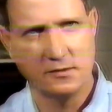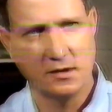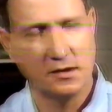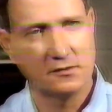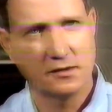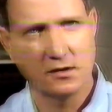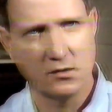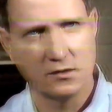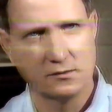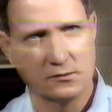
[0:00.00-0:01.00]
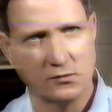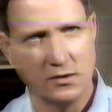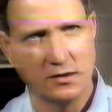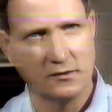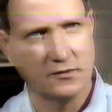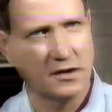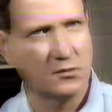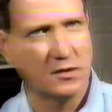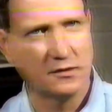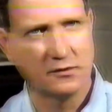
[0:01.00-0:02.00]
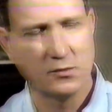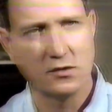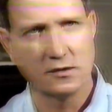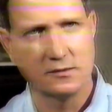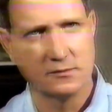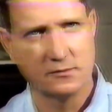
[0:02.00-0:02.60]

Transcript: And it's not hard. We could find one this morning.